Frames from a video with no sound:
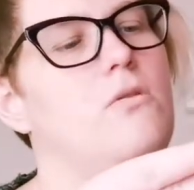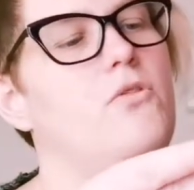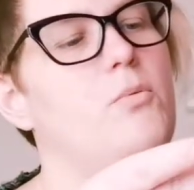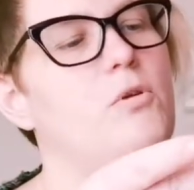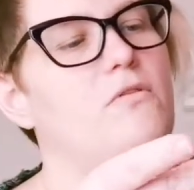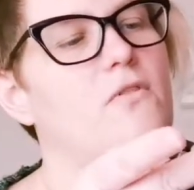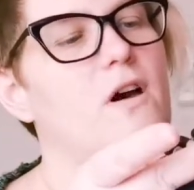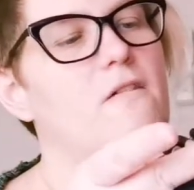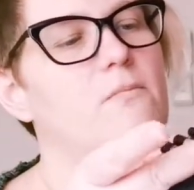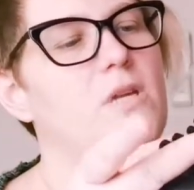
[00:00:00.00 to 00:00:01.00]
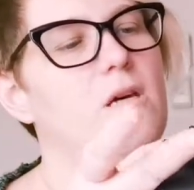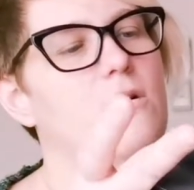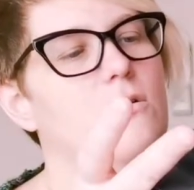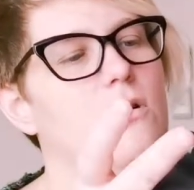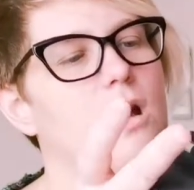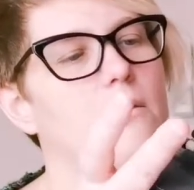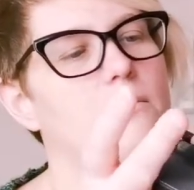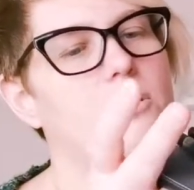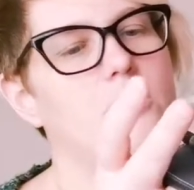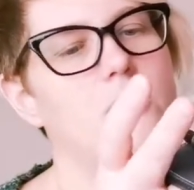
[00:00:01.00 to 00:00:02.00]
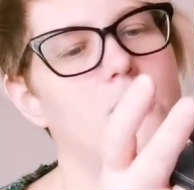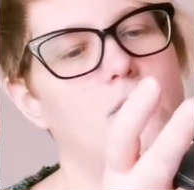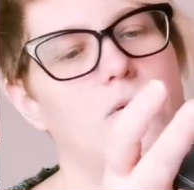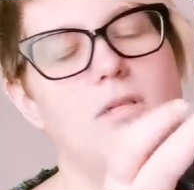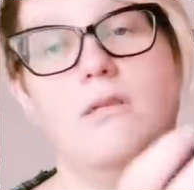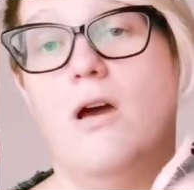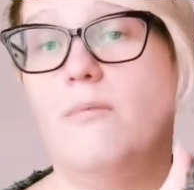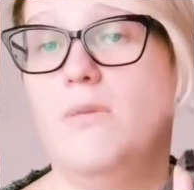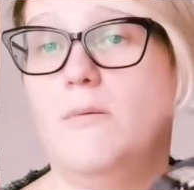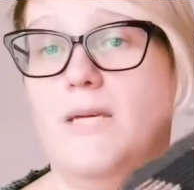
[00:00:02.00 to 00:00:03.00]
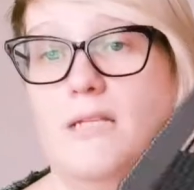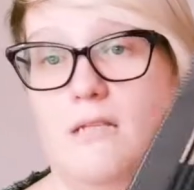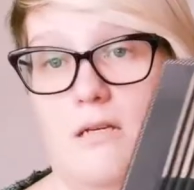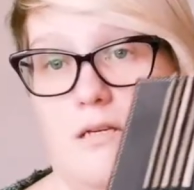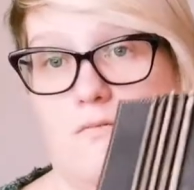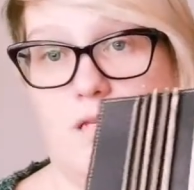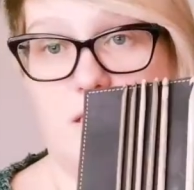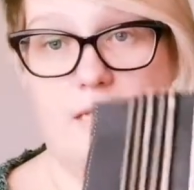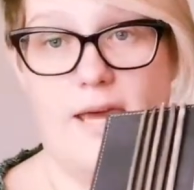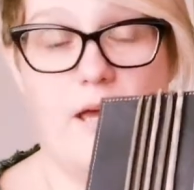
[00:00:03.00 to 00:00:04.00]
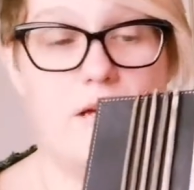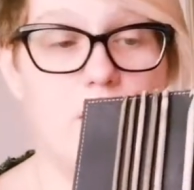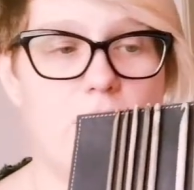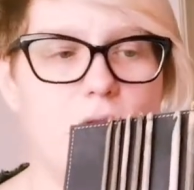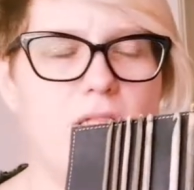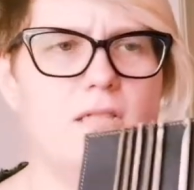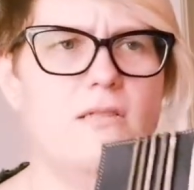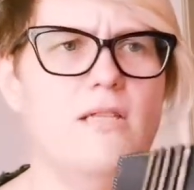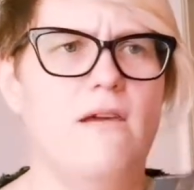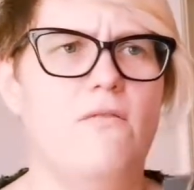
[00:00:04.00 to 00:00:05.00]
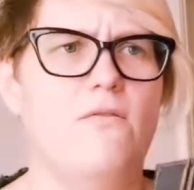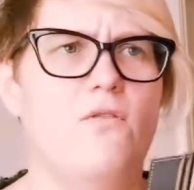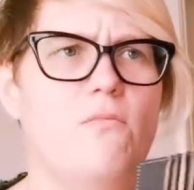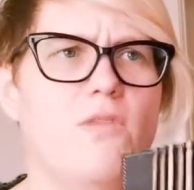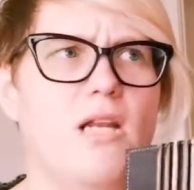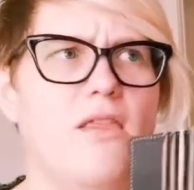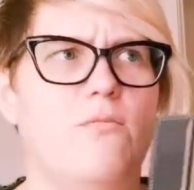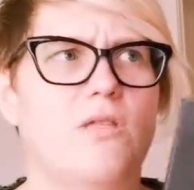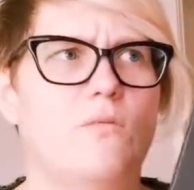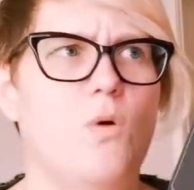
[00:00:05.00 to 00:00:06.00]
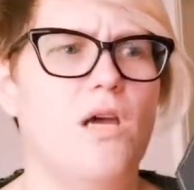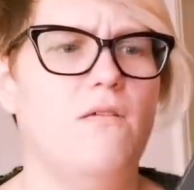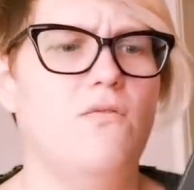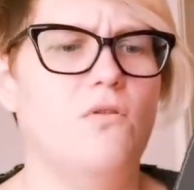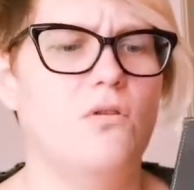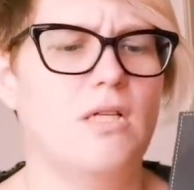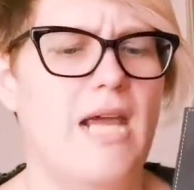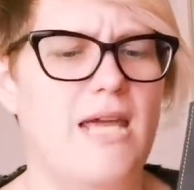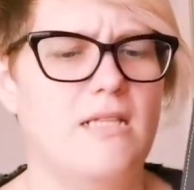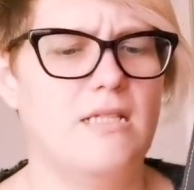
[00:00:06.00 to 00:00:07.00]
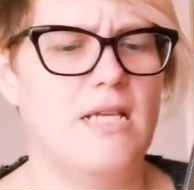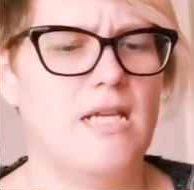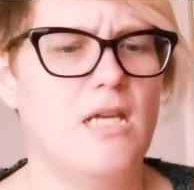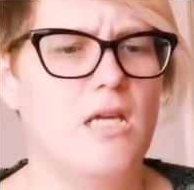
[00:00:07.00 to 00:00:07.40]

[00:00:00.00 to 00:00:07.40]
3.5mm up to 9mm in this set, and I got this set from the Leatherman's wife on Etsy,